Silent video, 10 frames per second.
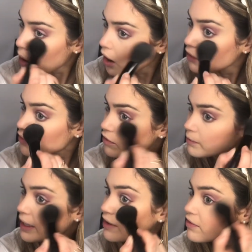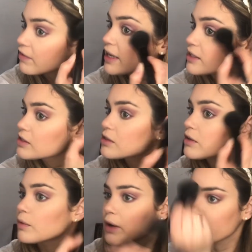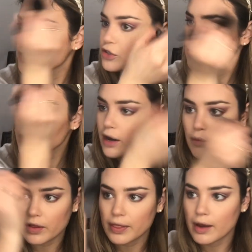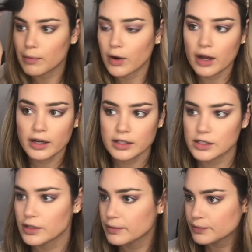off of my face where I do not want that product.